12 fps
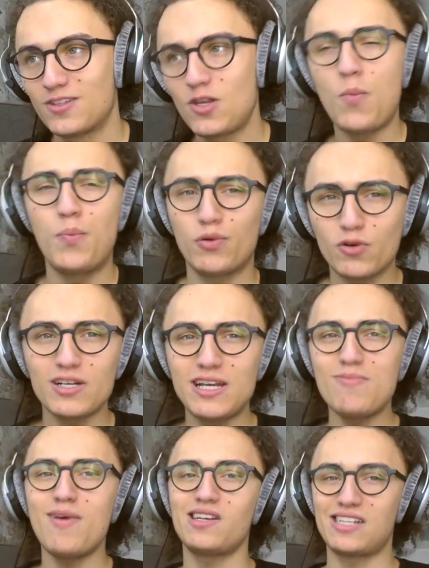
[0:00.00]
So
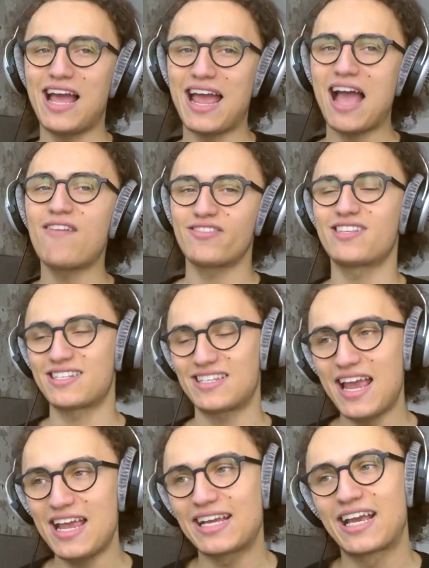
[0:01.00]
pretty much I have to
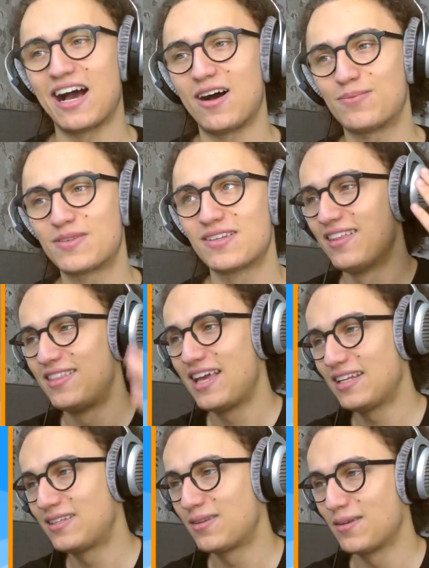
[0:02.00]
say, cops,
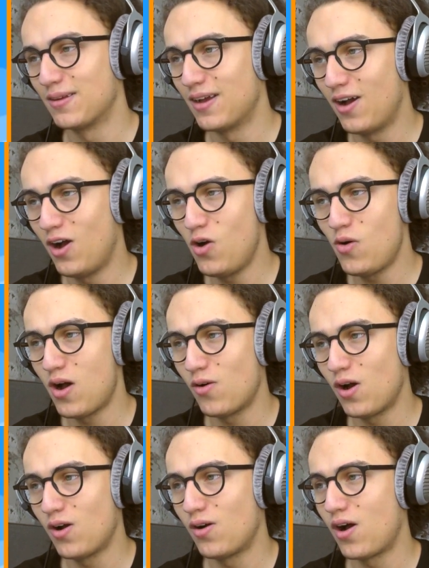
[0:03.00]
that
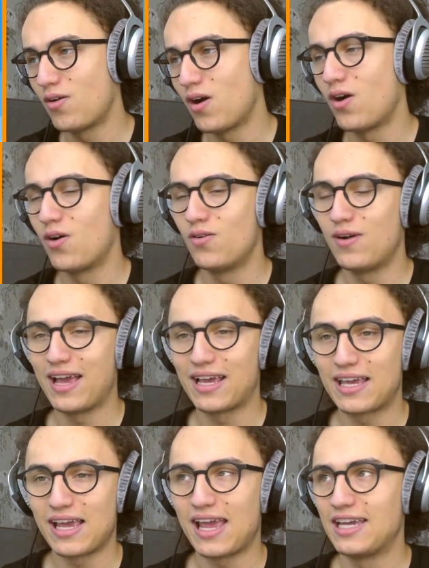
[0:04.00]
oh,
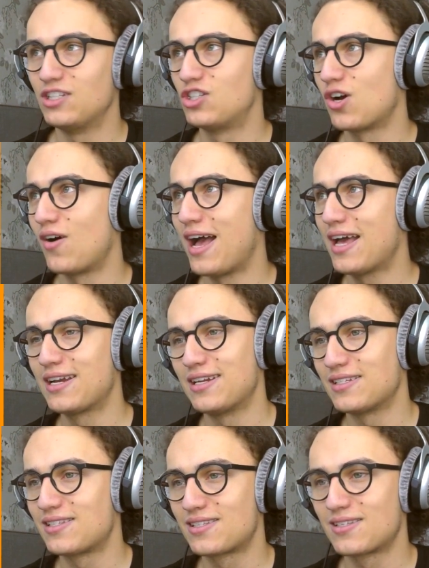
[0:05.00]
aka
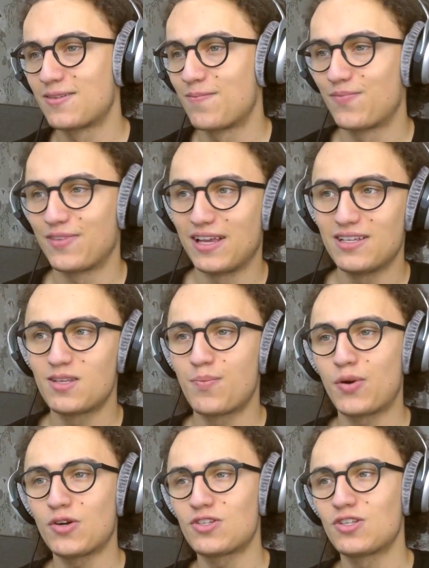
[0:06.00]
Johannes, is the
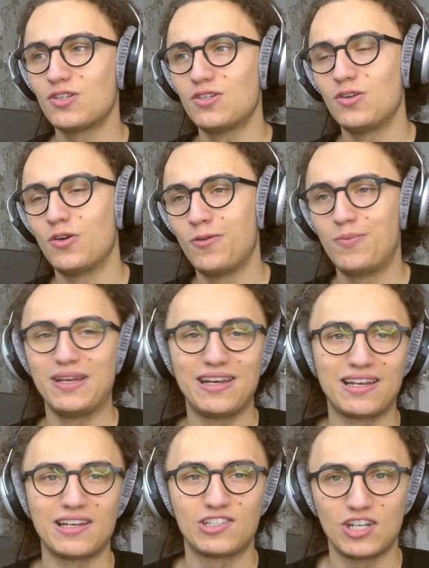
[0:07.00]
person who beat
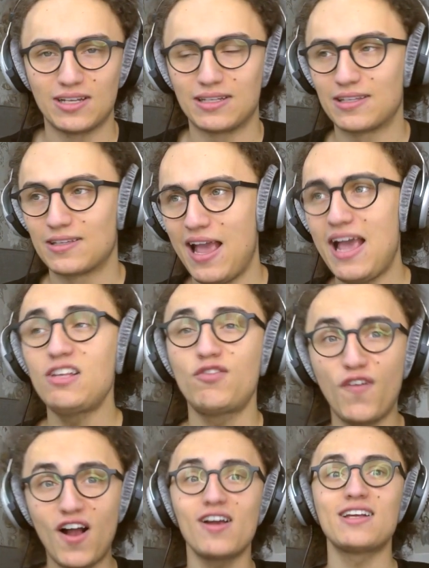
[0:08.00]
it legit. As
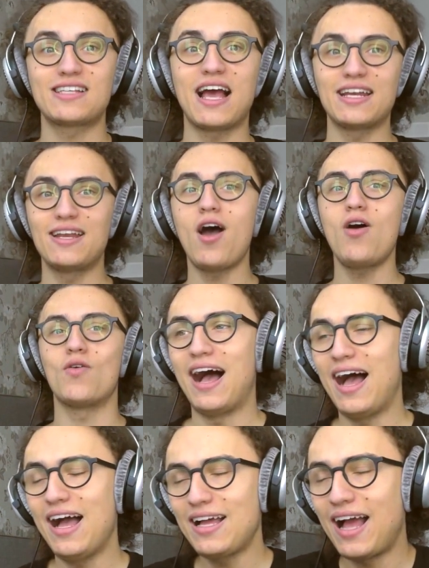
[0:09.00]
far as I know,
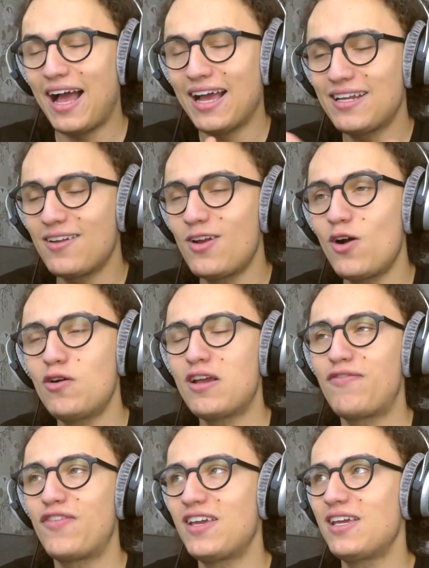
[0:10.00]
I don't know
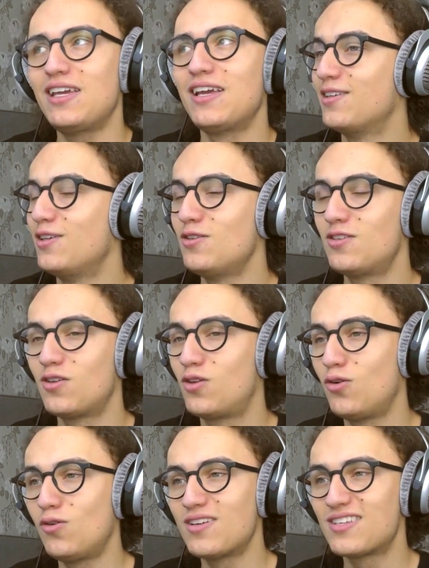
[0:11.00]
if he used a
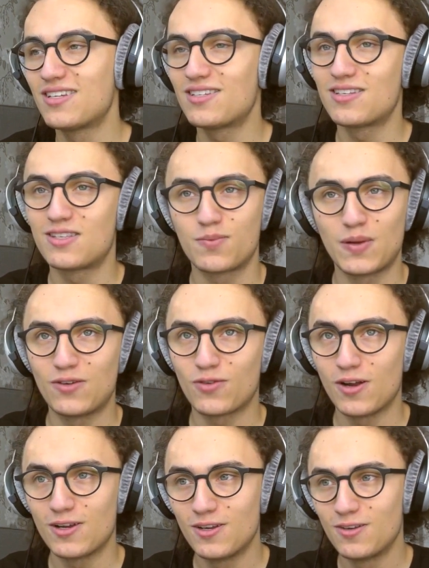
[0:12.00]
tool-assisted
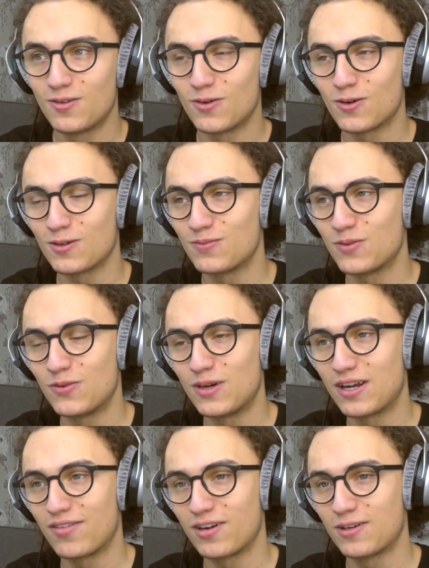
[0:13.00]
speedrun or
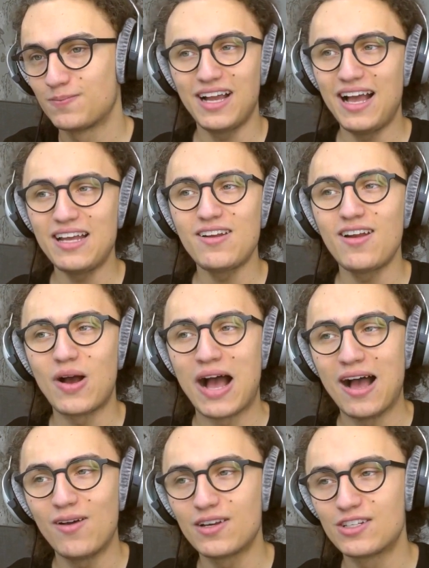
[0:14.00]
whatever. I don't know
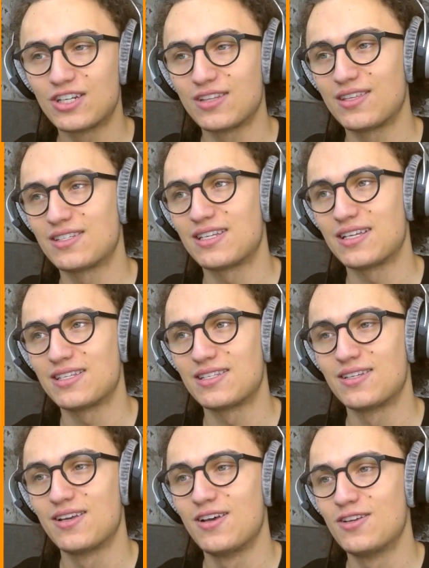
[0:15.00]
how legit this
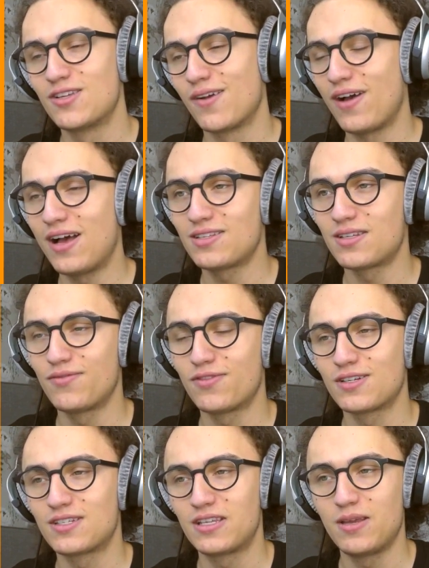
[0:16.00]
is. So I've asked him
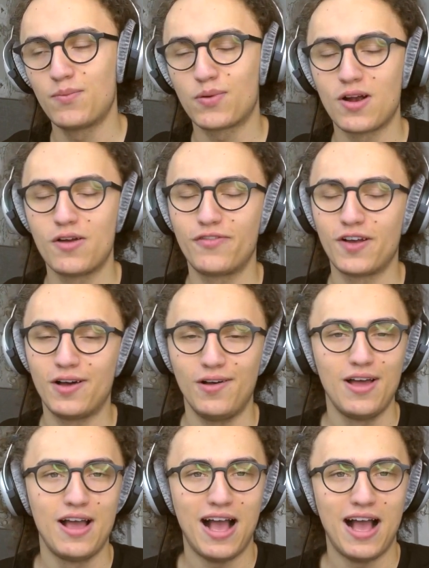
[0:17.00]
for his Steam profile.